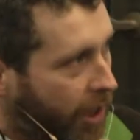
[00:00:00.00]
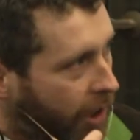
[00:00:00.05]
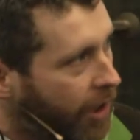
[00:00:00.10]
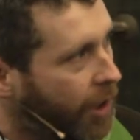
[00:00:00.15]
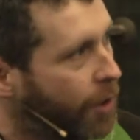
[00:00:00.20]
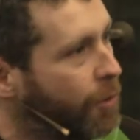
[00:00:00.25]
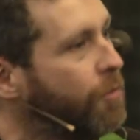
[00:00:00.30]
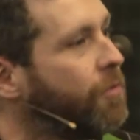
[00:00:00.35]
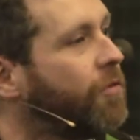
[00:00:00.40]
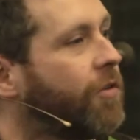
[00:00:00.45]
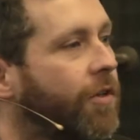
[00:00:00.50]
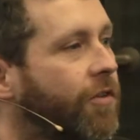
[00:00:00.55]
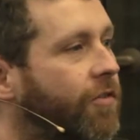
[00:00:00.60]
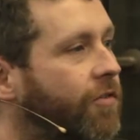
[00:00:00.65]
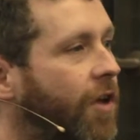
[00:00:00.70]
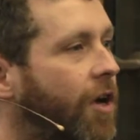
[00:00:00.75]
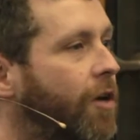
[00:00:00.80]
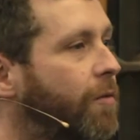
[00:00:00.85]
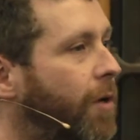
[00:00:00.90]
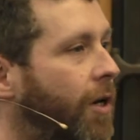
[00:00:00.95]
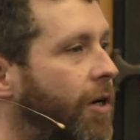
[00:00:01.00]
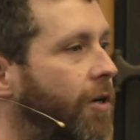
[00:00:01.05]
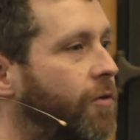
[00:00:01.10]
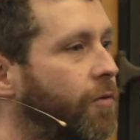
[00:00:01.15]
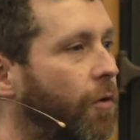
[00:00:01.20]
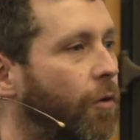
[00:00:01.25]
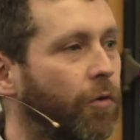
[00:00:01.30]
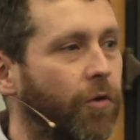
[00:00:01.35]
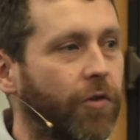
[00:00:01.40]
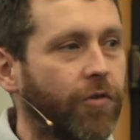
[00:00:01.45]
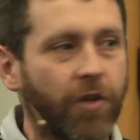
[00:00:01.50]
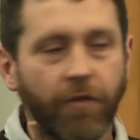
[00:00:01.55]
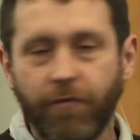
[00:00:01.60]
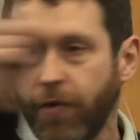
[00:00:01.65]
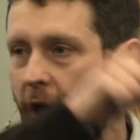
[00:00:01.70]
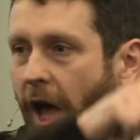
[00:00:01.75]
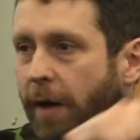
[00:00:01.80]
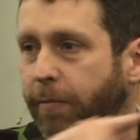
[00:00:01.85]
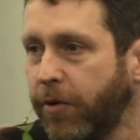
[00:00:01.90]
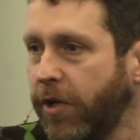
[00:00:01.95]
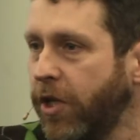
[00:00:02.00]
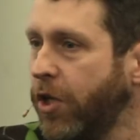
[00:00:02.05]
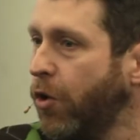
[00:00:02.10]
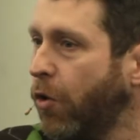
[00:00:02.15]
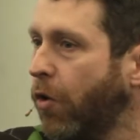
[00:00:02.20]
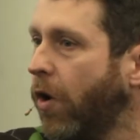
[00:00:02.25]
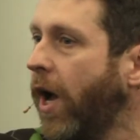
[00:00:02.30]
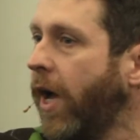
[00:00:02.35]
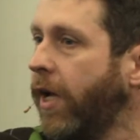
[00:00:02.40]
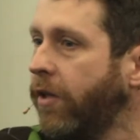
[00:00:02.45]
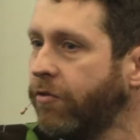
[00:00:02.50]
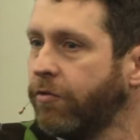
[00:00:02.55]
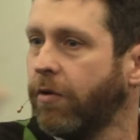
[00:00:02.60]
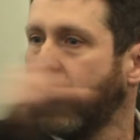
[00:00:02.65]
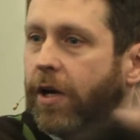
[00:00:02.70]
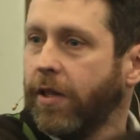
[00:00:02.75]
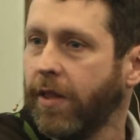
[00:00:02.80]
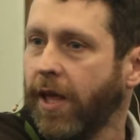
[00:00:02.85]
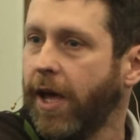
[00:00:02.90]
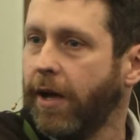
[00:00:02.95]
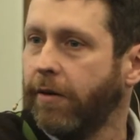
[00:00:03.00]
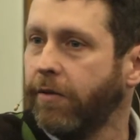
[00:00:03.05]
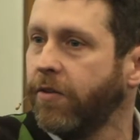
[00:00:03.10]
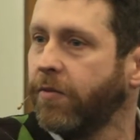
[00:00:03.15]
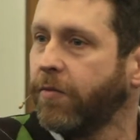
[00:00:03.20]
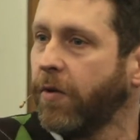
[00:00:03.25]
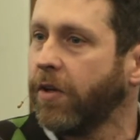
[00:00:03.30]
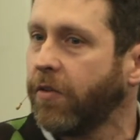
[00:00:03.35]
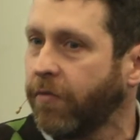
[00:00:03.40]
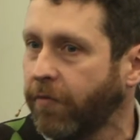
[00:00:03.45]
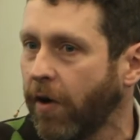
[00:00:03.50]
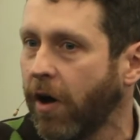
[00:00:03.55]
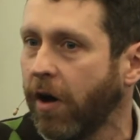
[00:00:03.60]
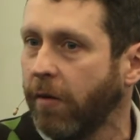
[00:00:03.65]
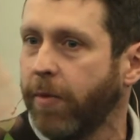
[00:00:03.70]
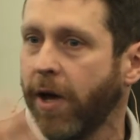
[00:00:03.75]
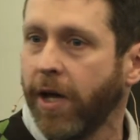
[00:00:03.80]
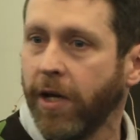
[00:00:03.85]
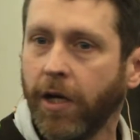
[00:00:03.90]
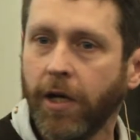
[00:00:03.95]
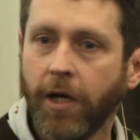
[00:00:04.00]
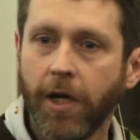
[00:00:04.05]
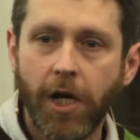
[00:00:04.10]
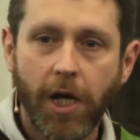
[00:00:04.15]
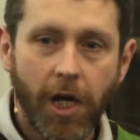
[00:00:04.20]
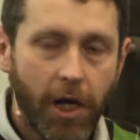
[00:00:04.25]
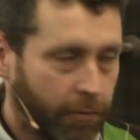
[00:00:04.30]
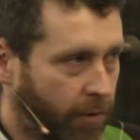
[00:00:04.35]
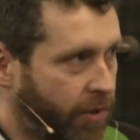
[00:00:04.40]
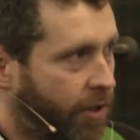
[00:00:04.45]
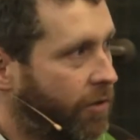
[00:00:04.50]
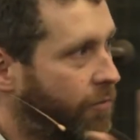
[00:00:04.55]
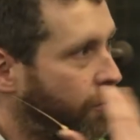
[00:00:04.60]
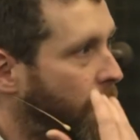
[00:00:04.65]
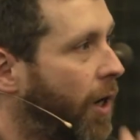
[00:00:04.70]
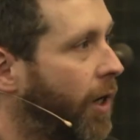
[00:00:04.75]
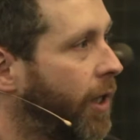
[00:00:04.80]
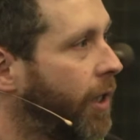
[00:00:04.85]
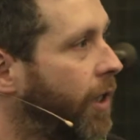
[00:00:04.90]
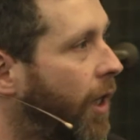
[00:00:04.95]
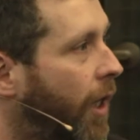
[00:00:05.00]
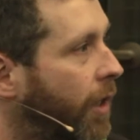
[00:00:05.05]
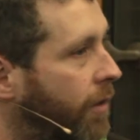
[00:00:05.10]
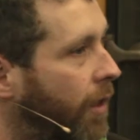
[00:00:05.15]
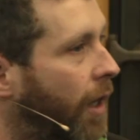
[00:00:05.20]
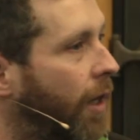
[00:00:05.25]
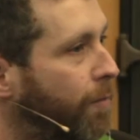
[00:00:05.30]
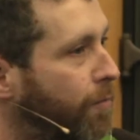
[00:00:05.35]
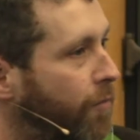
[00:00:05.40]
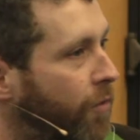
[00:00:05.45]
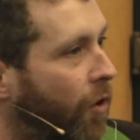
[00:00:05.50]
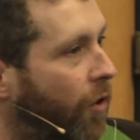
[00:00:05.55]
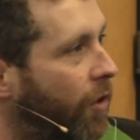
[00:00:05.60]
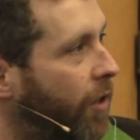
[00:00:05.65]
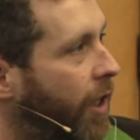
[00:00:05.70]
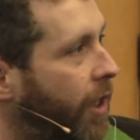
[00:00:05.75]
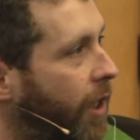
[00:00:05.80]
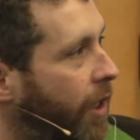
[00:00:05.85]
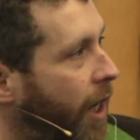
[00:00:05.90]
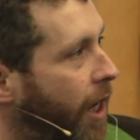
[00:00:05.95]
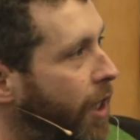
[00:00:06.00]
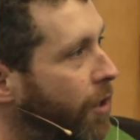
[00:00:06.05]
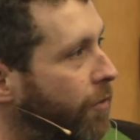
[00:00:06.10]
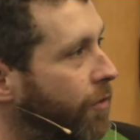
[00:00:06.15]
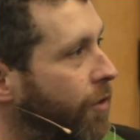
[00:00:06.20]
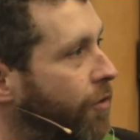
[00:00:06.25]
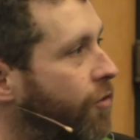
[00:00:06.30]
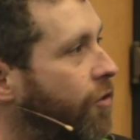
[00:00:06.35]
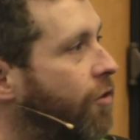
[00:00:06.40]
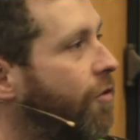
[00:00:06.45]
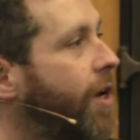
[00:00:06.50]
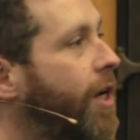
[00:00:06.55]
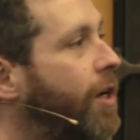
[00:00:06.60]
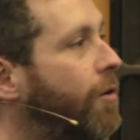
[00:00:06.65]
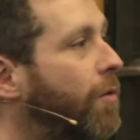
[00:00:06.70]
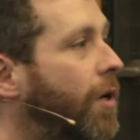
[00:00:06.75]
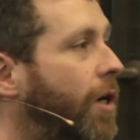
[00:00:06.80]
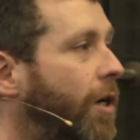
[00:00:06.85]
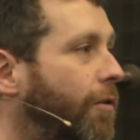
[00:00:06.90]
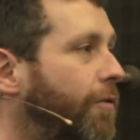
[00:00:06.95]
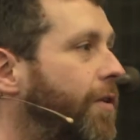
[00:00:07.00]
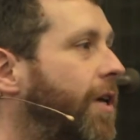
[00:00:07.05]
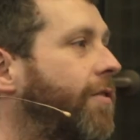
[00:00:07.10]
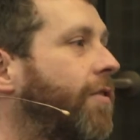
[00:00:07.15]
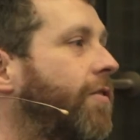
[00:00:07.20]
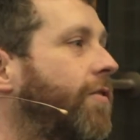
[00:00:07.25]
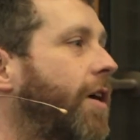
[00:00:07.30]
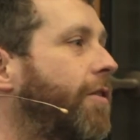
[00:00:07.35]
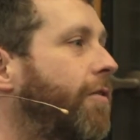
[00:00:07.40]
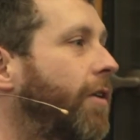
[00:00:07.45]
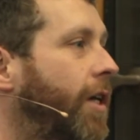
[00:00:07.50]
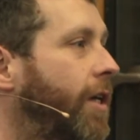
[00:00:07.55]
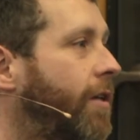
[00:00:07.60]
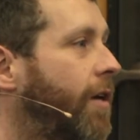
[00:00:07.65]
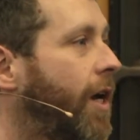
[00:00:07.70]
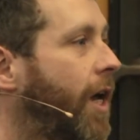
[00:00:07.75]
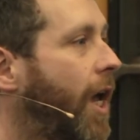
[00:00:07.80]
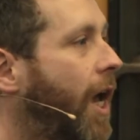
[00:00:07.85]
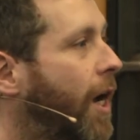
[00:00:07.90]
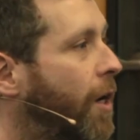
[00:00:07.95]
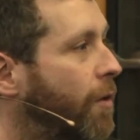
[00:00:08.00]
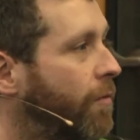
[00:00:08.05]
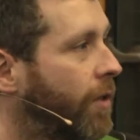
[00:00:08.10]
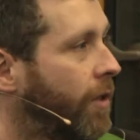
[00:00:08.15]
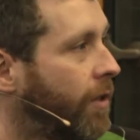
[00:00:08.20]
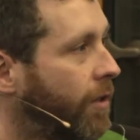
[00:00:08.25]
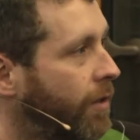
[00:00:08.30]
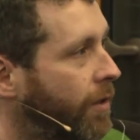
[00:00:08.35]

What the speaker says: it loses so much. All the stuff that happened in your heads right there is far better, which is why I'm not that keen on the screen world necessarily taking over.